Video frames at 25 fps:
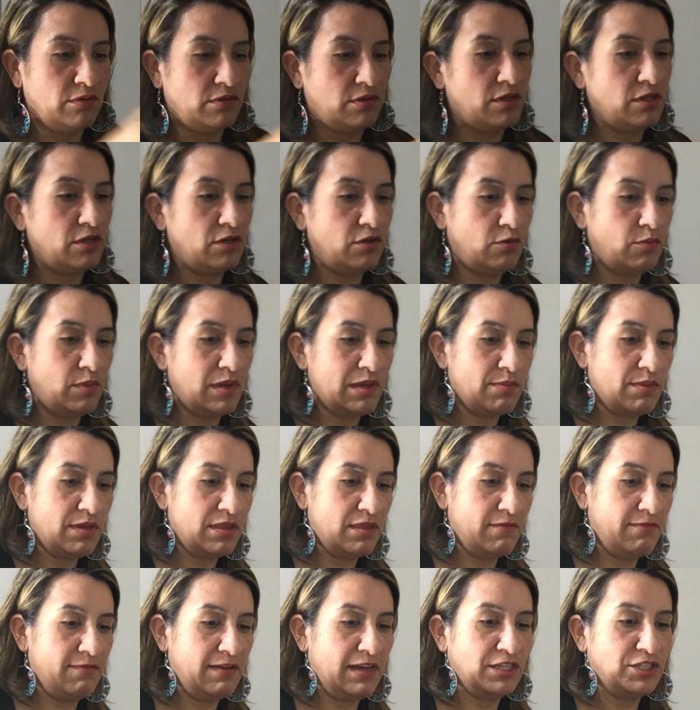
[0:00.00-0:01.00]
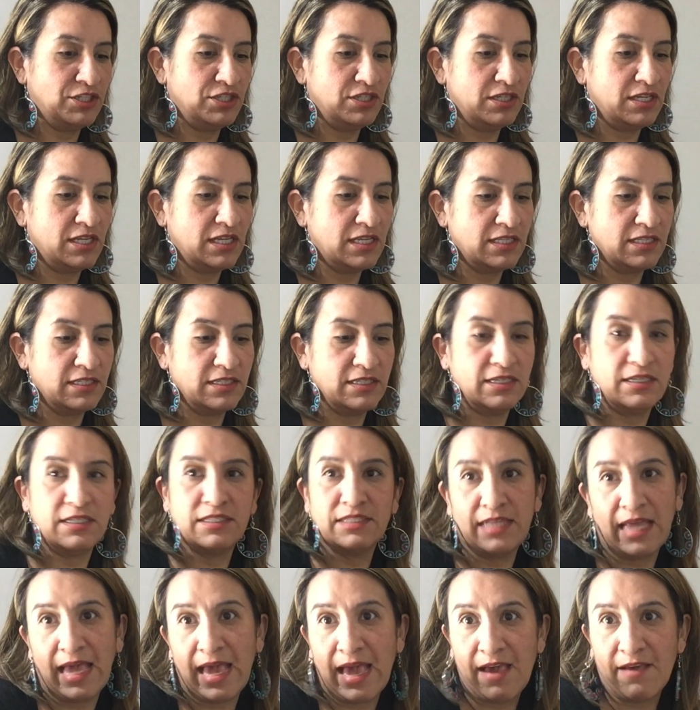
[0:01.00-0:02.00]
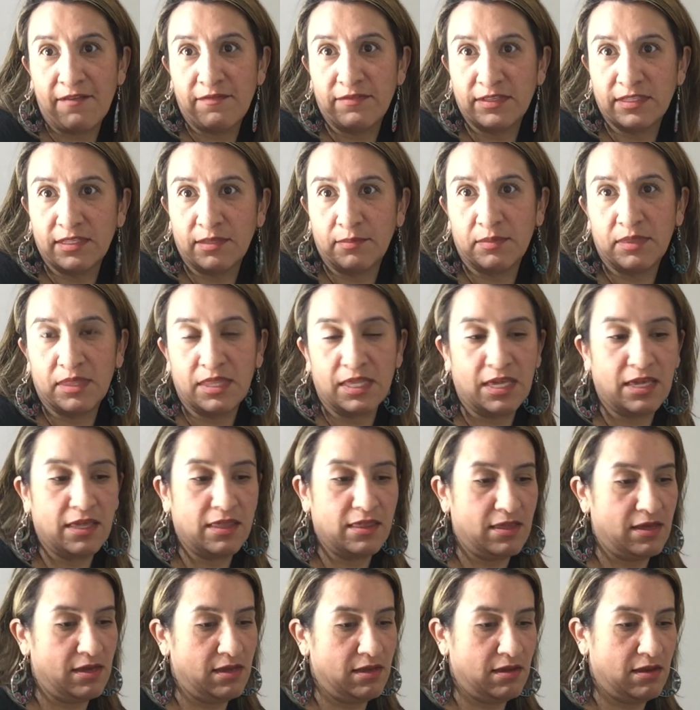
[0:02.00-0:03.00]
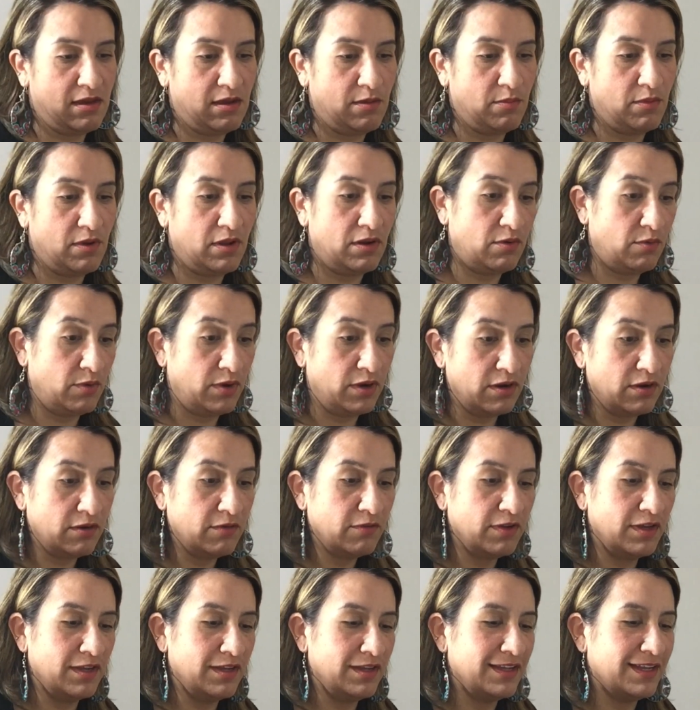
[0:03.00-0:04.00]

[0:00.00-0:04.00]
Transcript: You know, maybe the fashionistas have something that I'm not aware of.